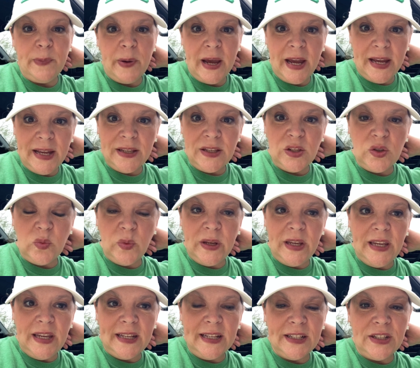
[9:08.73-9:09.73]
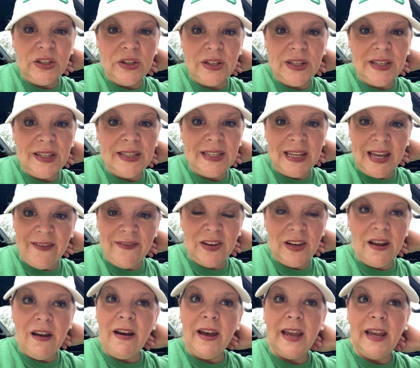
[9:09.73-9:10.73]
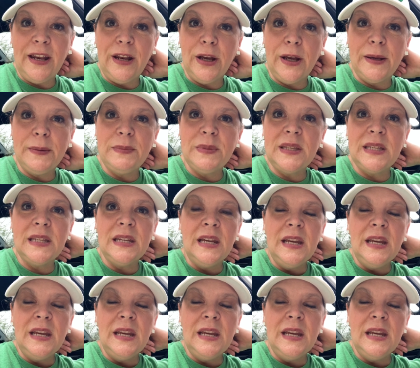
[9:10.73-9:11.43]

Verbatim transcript: past week. I took seven items.